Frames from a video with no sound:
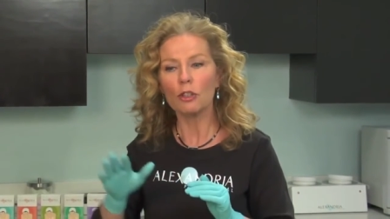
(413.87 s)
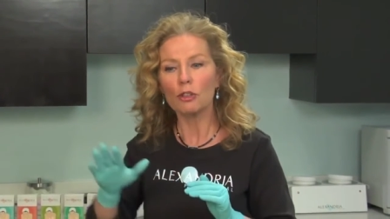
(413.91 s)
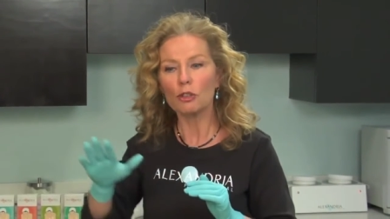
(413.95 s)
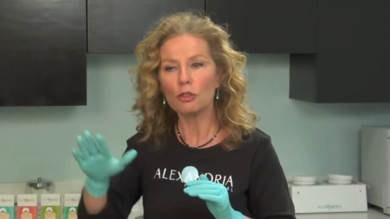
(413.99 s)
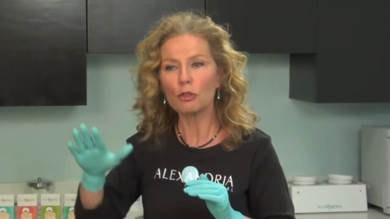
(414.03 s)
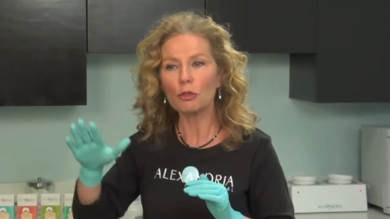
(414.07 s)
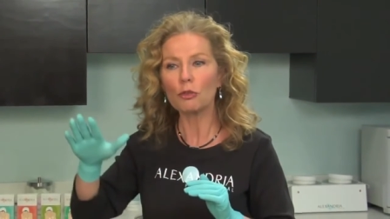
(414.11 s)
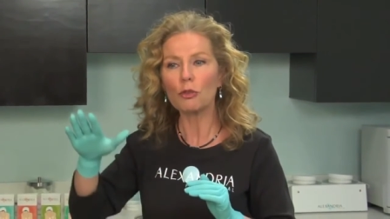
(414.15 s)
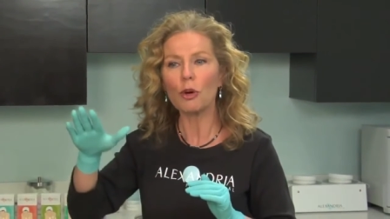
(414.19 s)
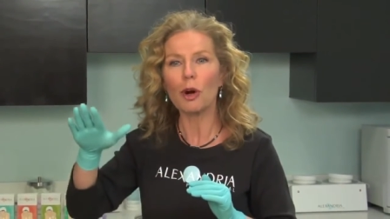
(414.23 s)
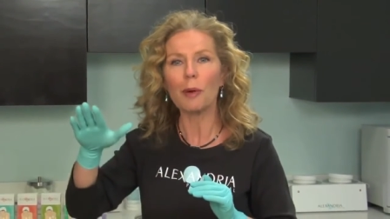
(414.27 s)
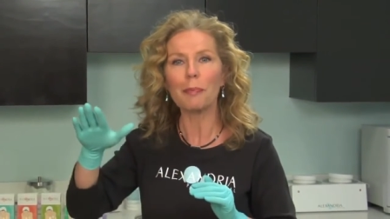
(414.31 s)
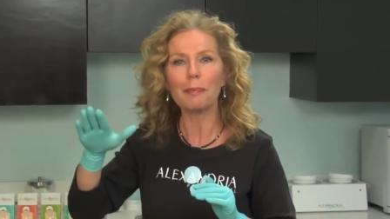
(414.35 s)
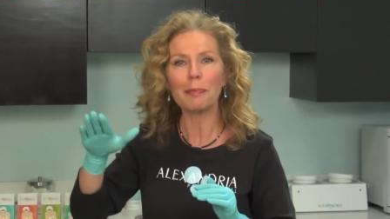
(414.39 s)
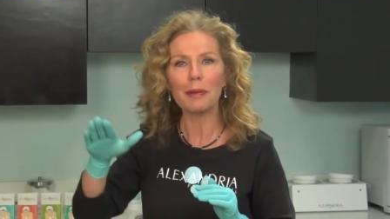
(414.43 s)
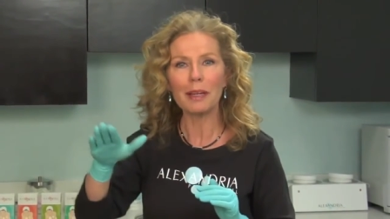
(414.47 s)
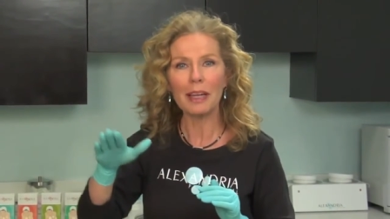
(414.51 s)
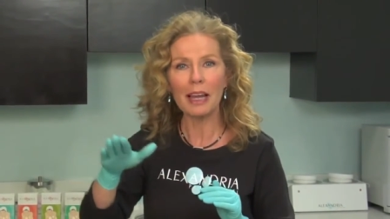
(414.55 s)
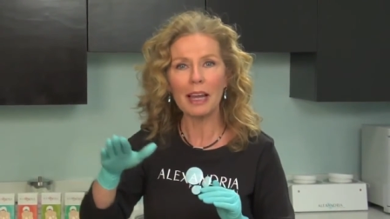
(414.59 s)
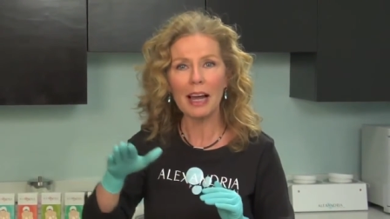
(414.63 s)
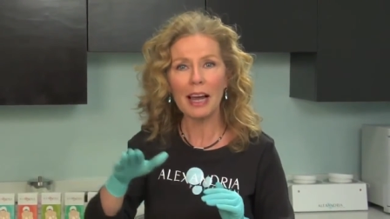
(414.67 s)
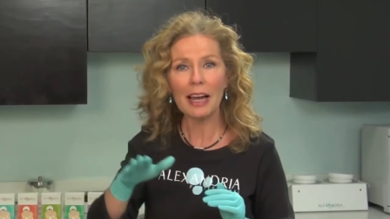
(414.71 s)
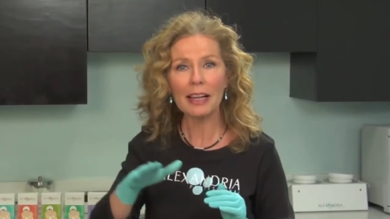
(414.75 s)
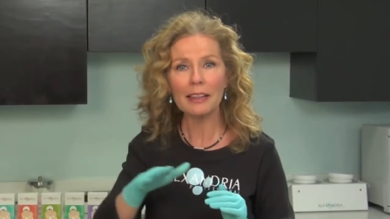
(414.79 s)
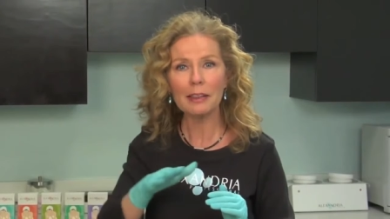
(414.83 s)
to
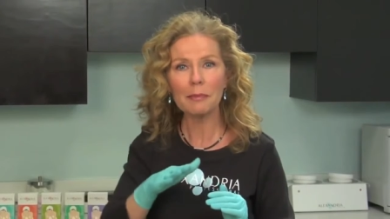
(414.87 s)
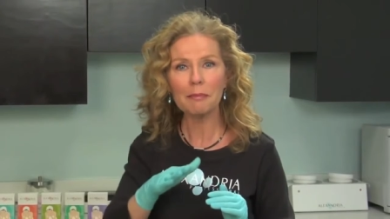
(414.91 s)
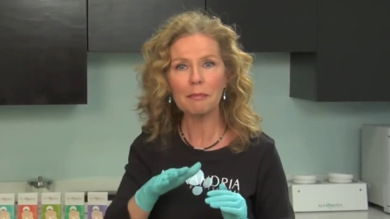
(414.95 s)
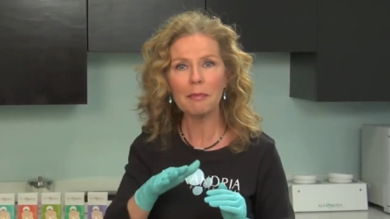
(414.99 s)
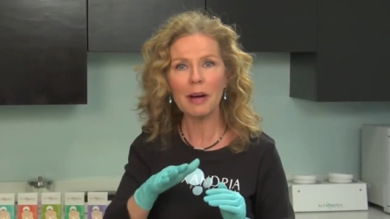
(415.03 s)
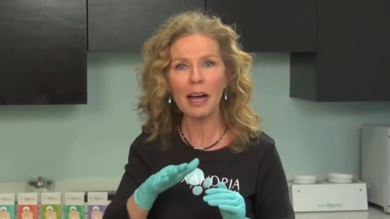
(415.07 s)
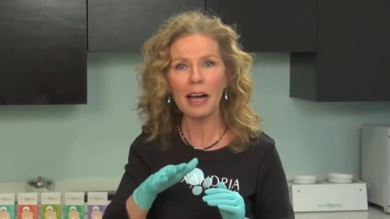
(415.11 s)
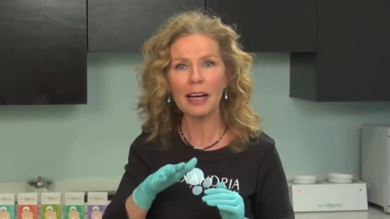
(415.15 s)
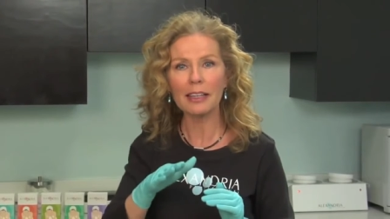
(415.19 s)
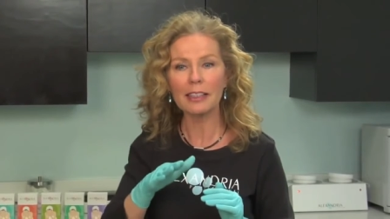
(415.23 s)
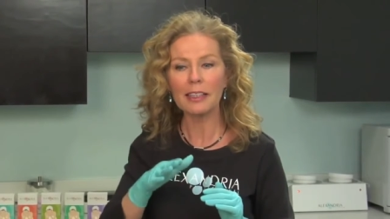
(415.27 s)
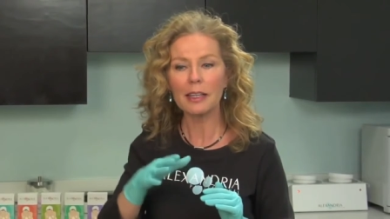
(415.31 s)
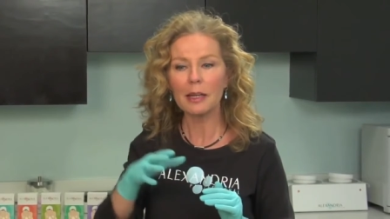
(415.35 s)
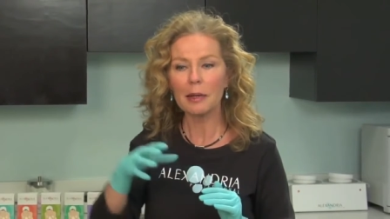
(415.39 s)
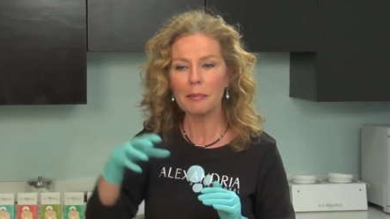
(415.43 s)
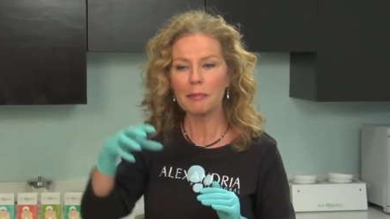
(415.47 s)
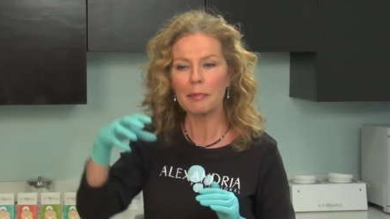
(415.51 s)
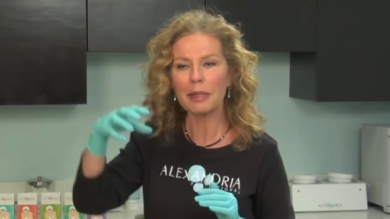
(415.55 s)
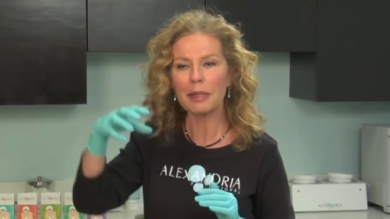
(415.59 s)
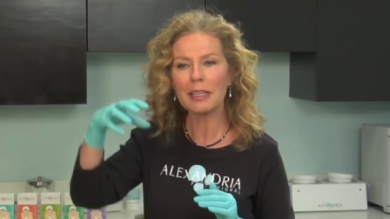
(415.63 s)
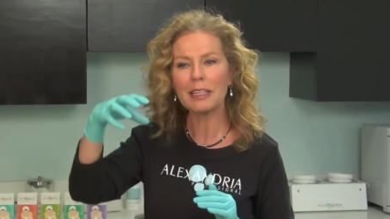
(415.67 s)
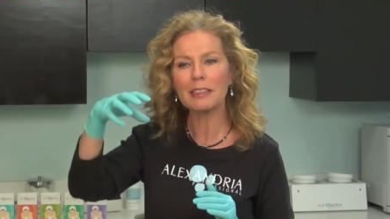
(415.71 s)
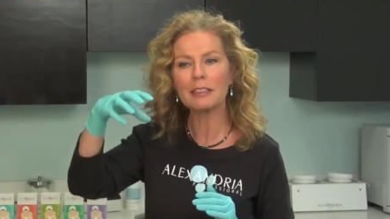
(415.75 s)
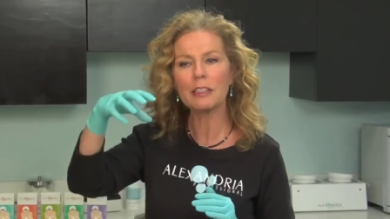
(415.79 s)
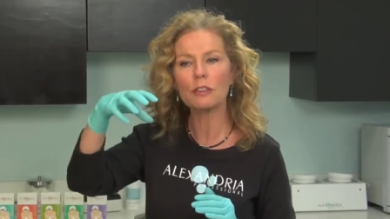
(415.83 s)
apply the mud
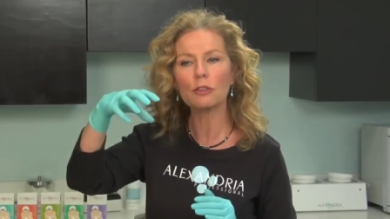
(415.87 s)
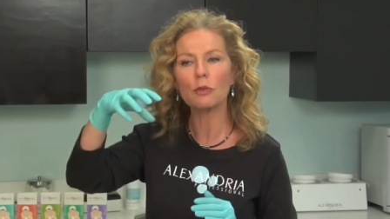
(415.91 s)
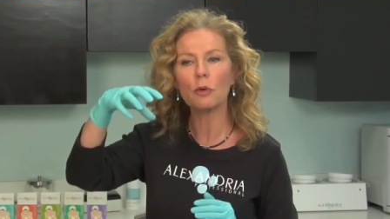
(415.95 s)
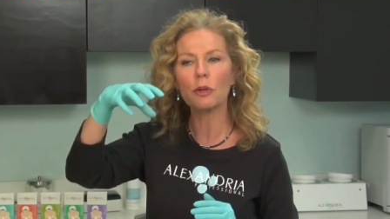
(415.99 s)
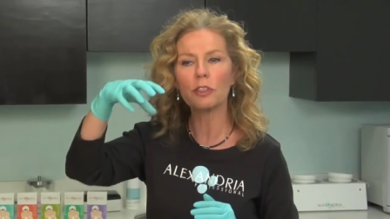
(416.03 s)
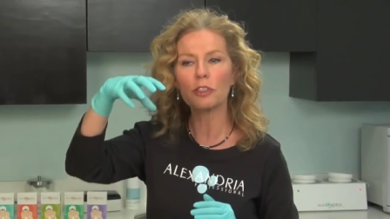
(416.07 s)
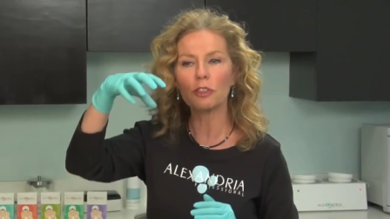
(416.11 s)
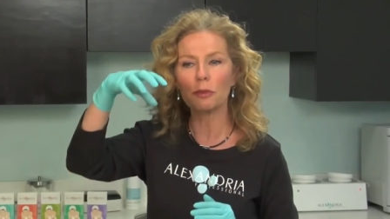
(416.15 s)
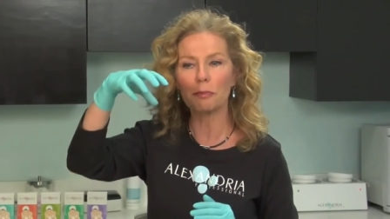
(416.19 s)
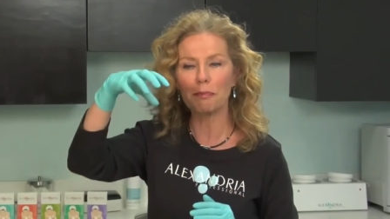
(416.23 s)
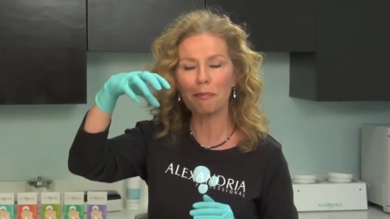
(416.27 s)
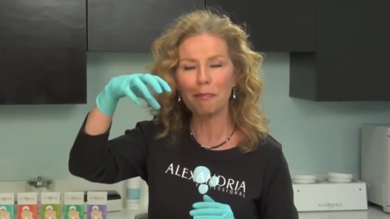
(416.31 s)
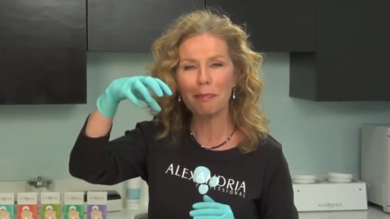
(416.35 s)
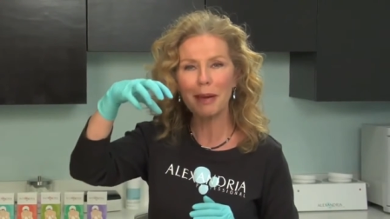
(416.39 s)
because it's going to